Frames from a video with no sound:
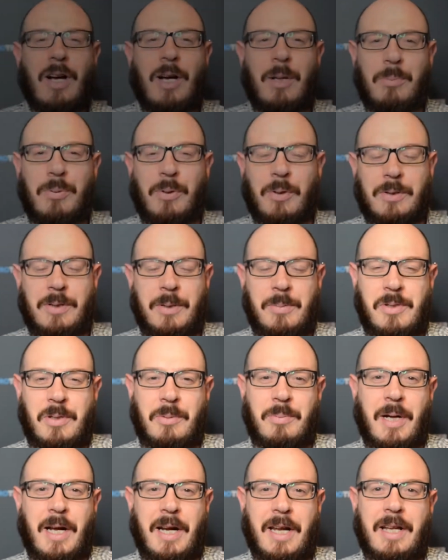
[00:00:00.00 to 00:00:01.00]
I'm ProTipster
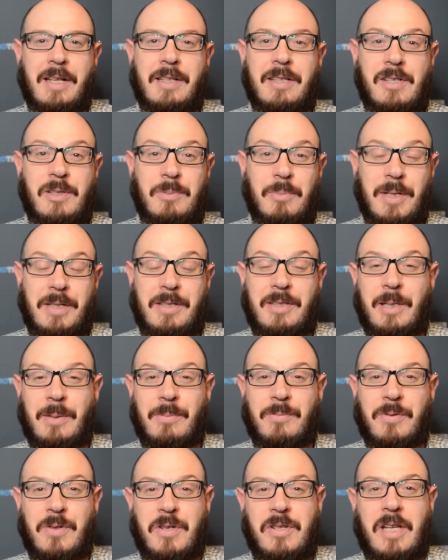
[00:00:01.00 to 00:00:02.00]
Paddy, and this is my tip
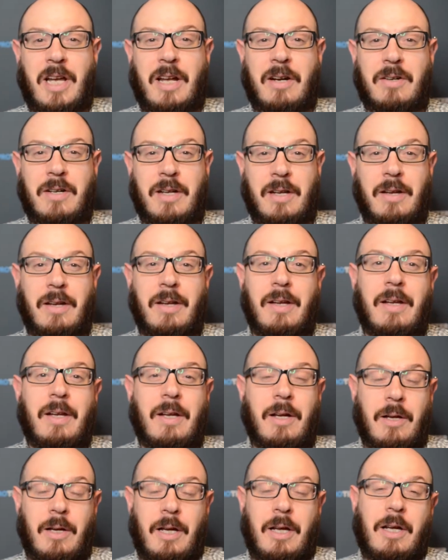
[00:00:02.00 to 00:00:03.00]
for Saturday.
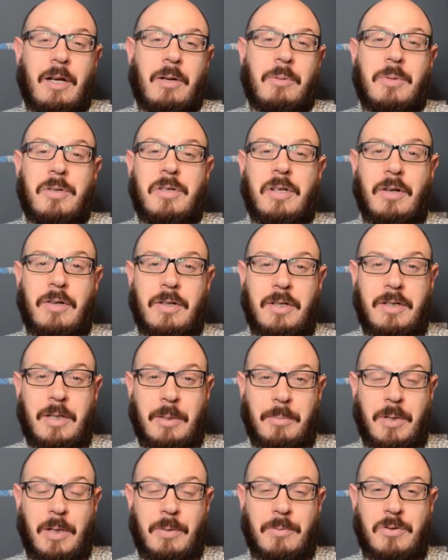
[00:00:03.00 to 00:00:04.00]
My Saturday
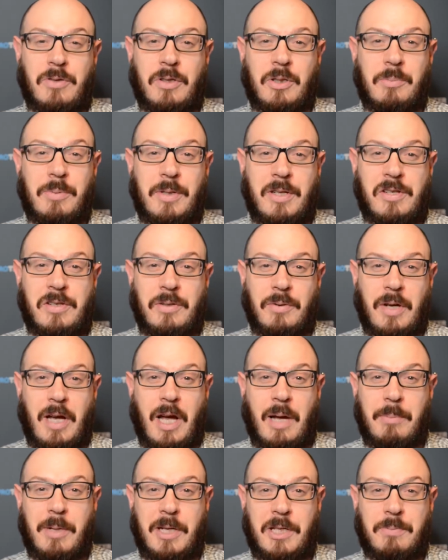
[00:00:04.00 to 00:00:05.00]
tip comes from the big Serie A
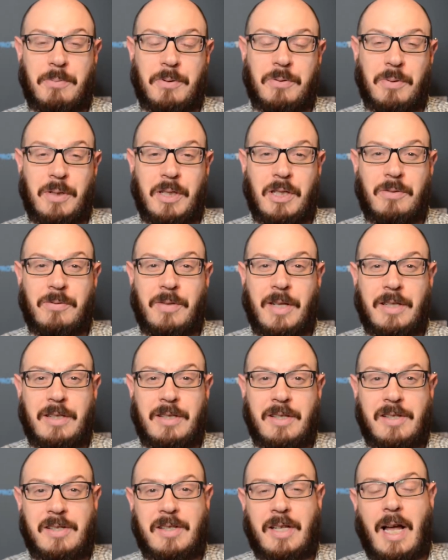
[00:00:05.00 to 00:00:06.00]
match between
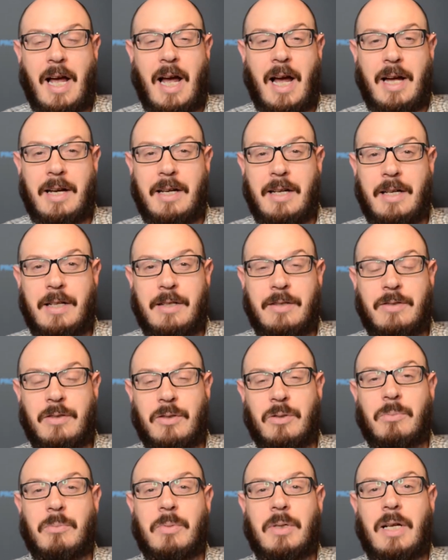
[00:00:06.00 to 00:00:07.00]
Juventus and
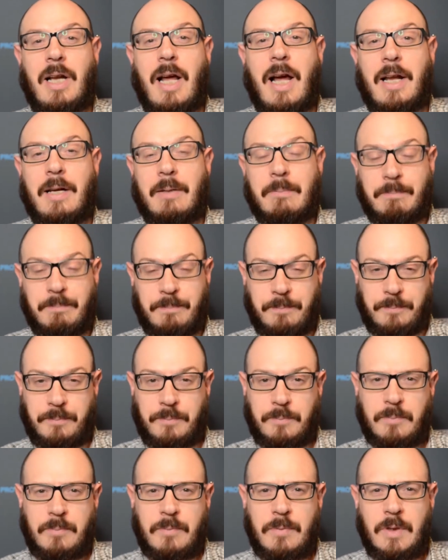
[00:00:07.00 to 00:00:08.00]
Inter Milan.
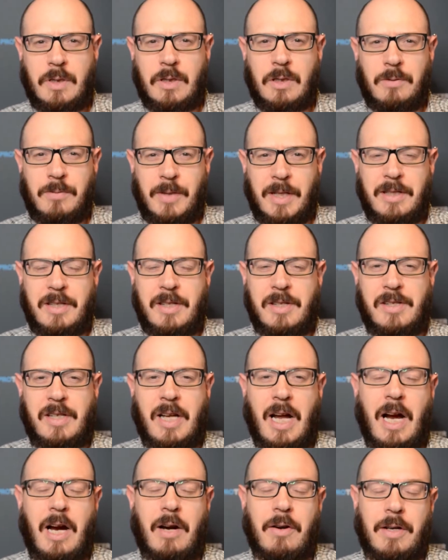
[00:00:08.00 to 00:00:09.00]
Juventus
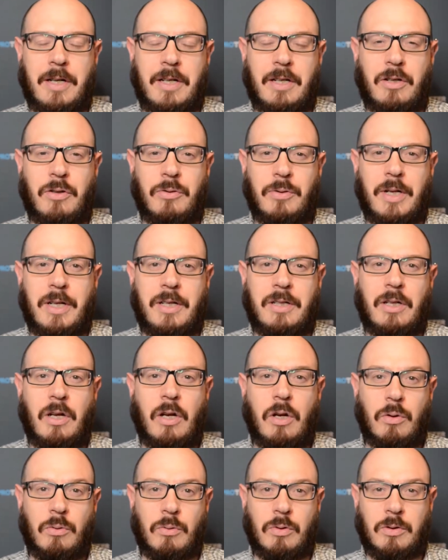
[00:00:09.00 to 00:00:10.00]
are in a great
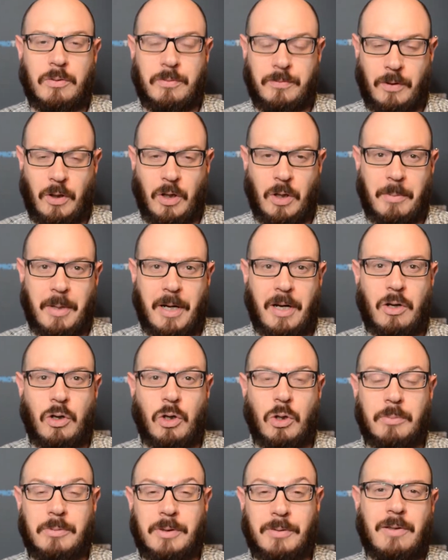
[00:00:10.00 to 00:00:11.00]
run of form at home.